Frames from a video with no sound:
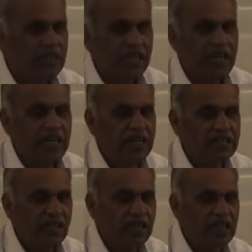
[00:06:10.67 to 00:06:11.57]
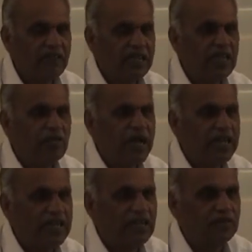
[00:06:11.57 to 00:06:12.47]
It does not have any
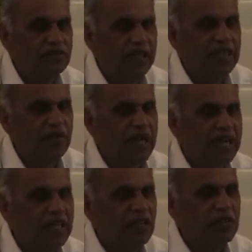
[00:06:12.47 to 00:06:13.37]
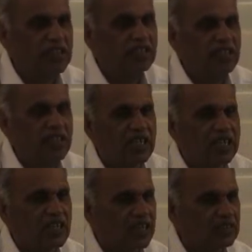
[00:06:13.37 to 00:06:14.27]
barrier. Any barrier means it is an
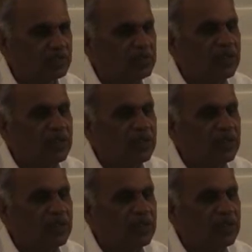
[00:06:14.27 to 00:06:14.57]
ignorance.